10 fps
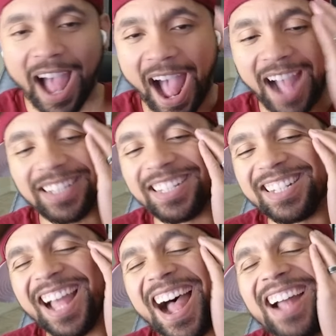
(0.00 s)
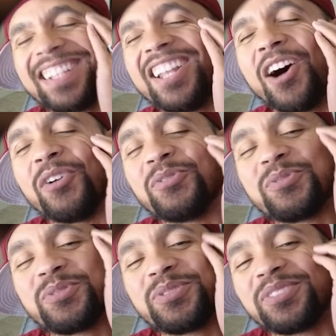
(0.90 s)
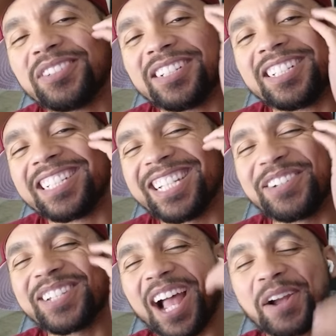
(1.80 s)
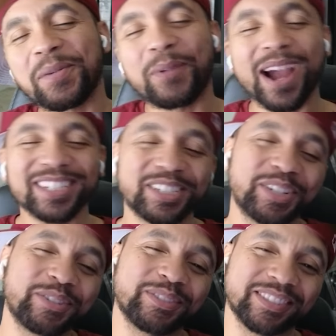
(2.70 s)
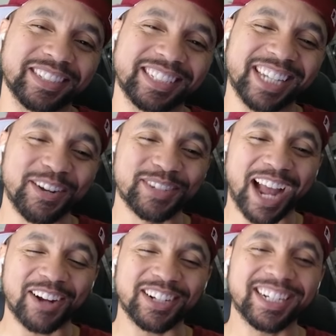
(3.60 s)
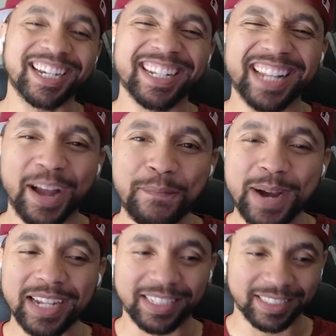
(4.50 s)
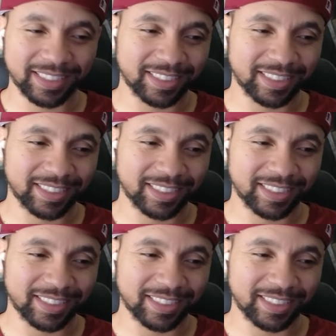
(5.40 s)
I did not know she was out here prostituting. She was out here getting that money.